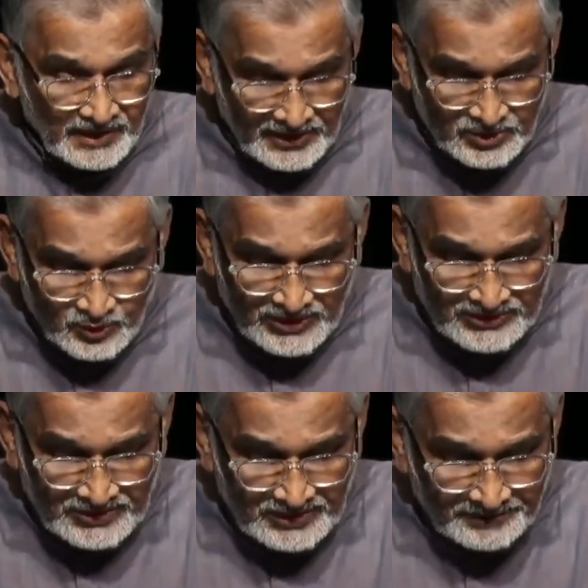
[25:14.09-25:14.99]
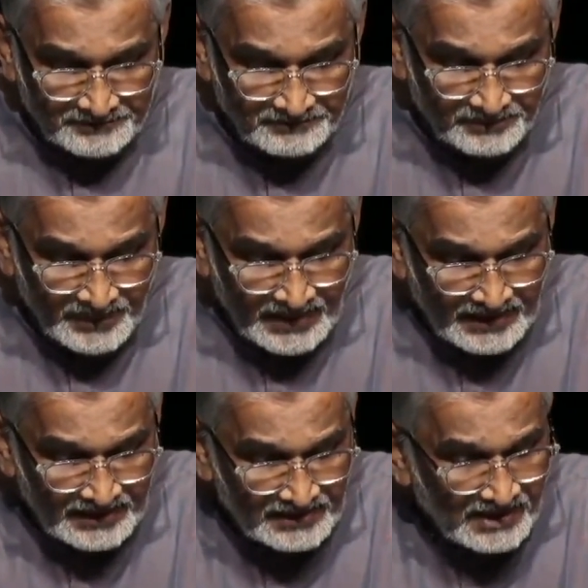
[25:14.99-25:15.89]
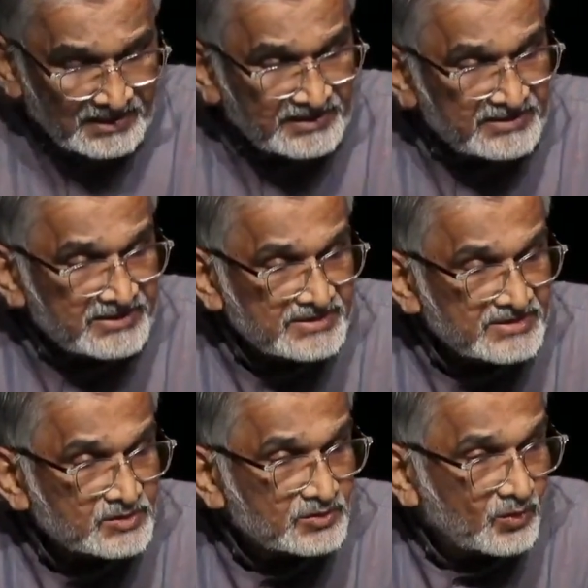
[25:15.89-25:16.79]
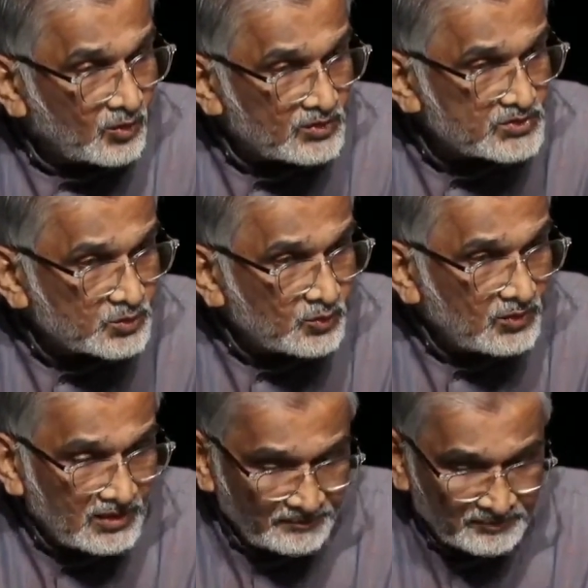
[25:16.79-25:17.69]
educated, in Gandhiji's own school,